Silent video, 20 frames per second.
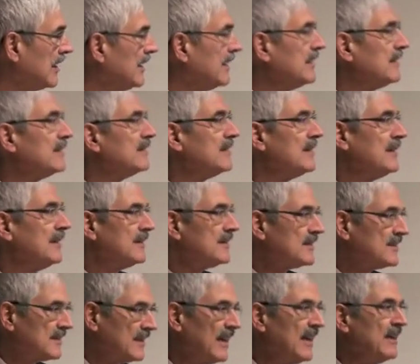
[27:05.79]
can
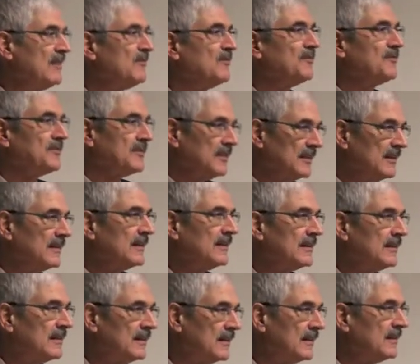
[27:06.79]
save
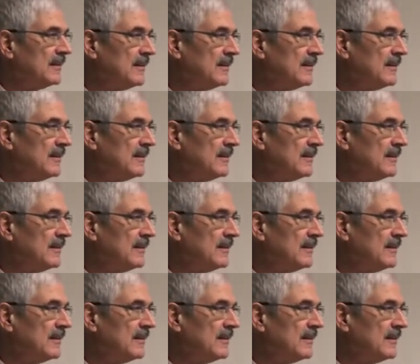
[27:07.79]
uh,